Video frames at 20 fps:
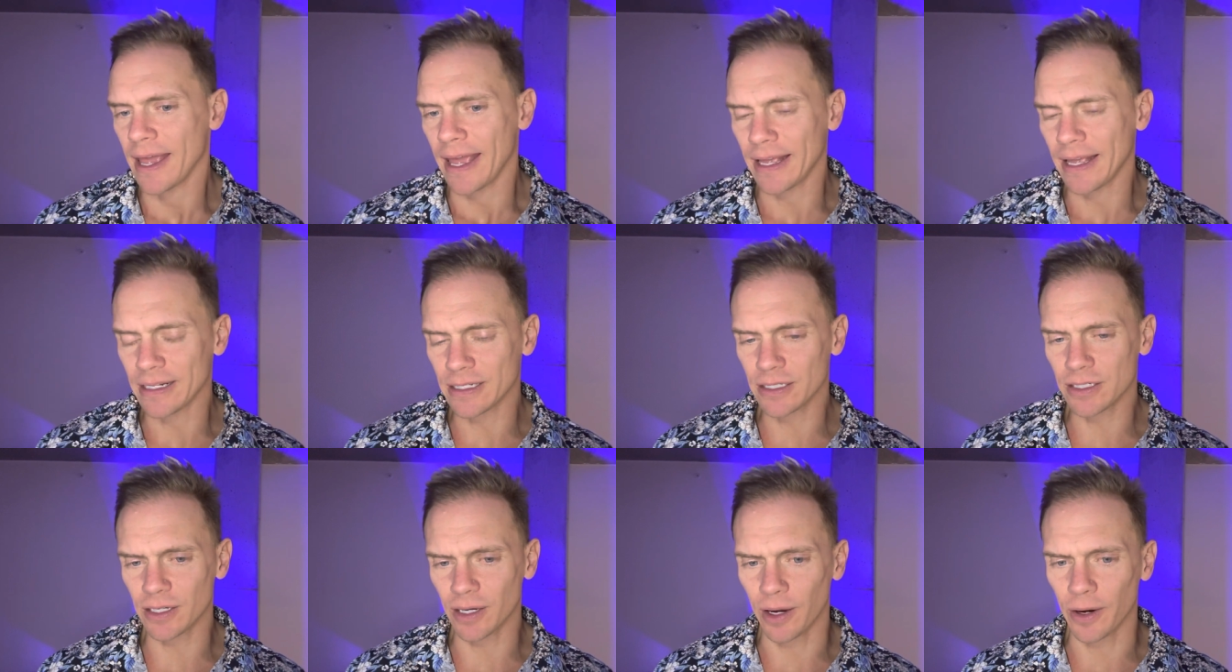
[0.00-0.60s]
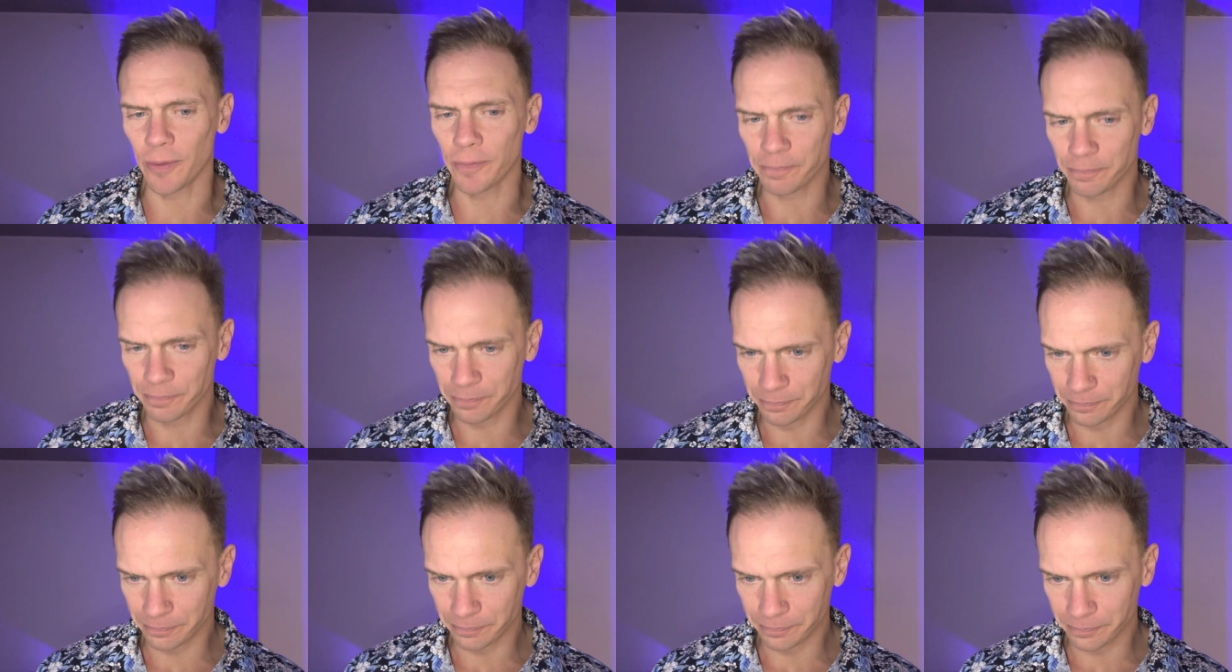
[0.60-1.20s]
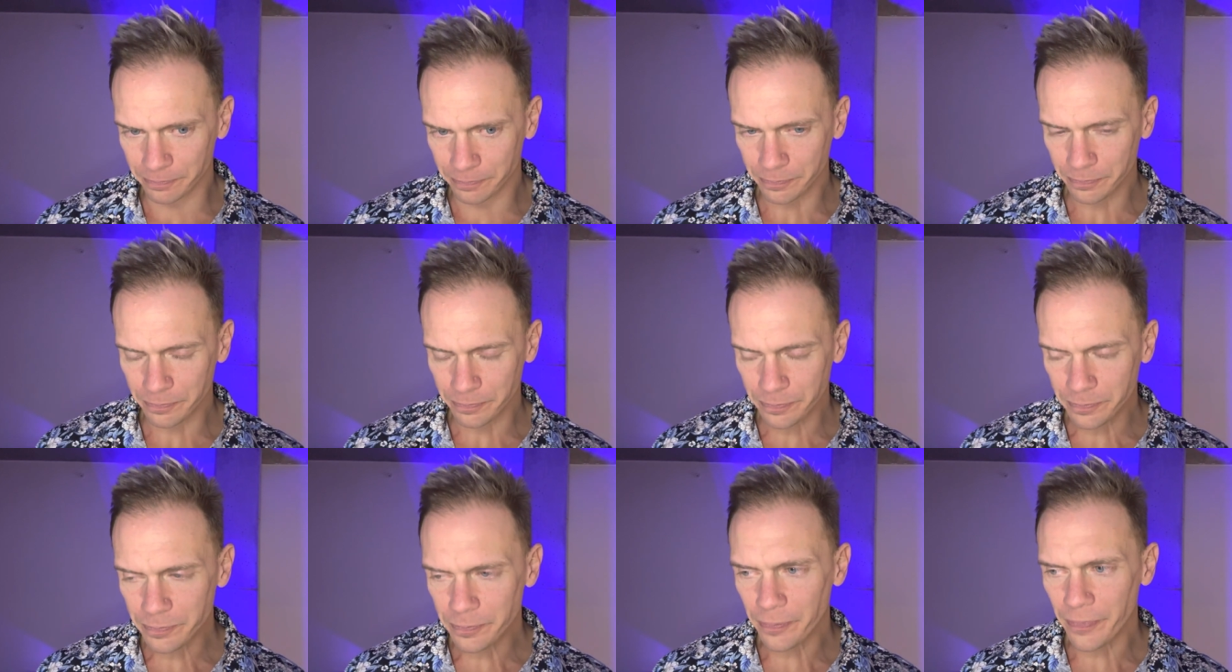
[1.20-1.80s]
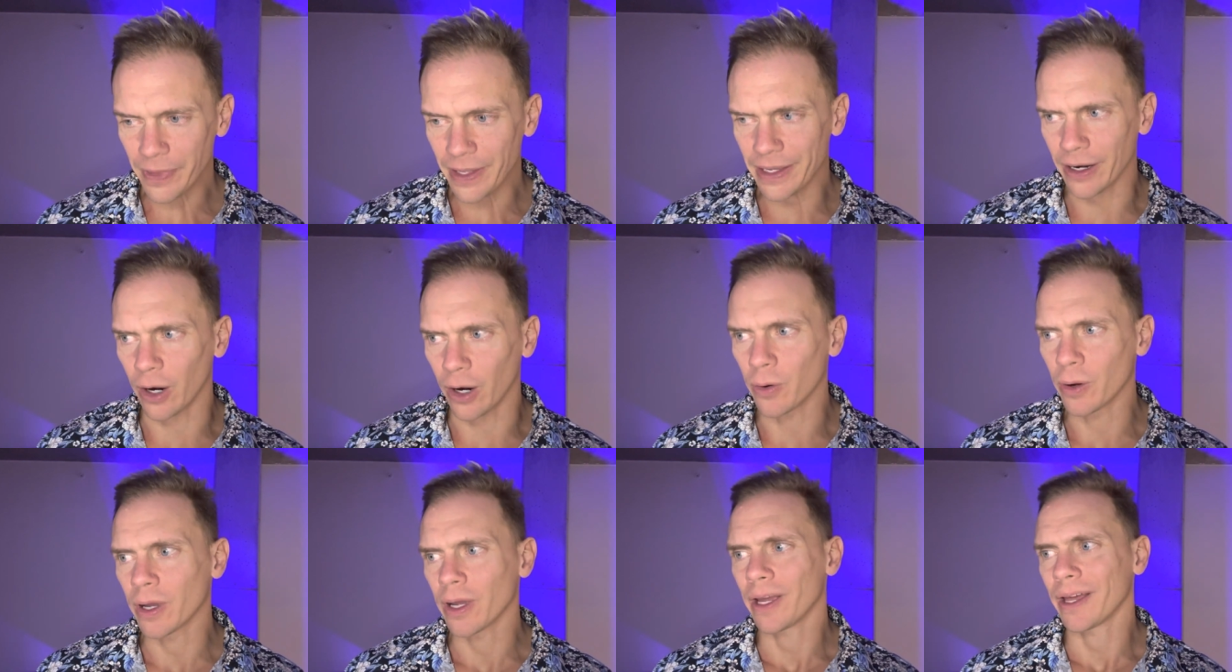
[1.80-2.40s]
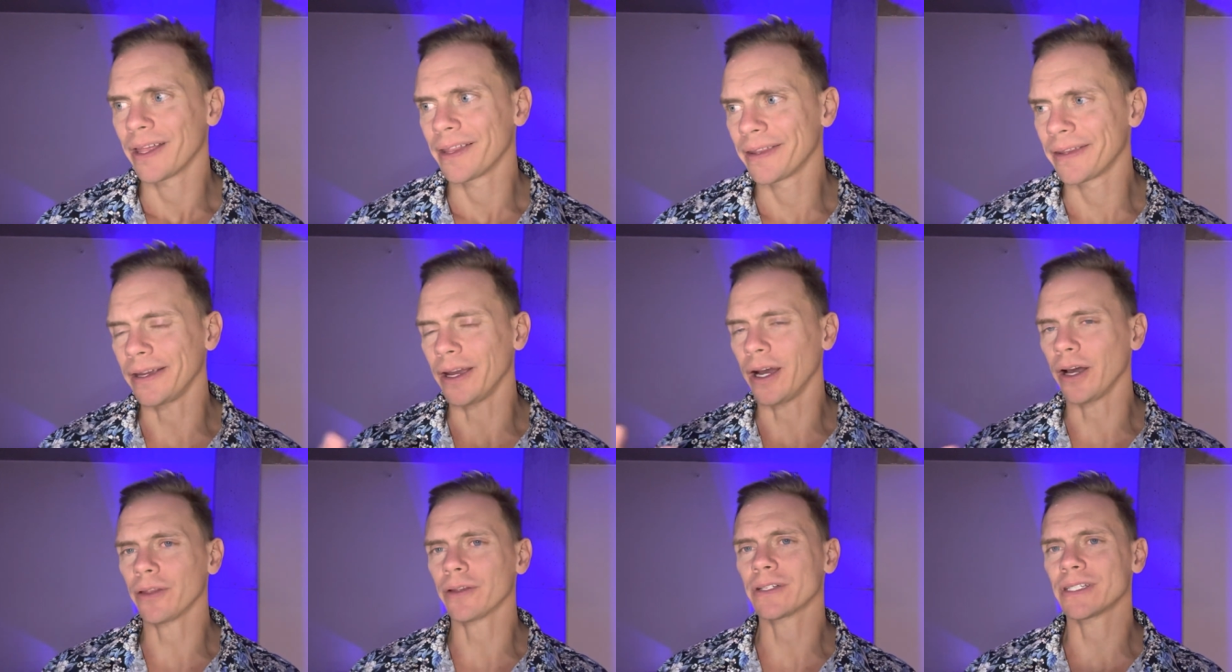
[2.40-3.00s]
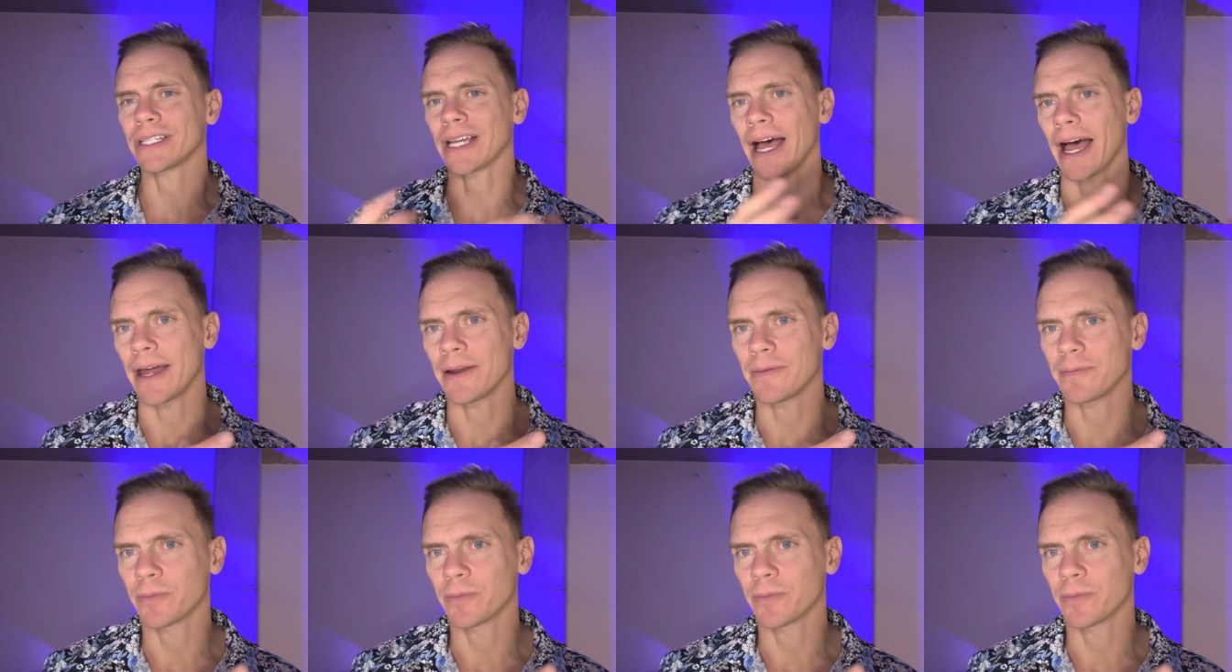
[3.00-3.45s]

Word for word: and so you know the other side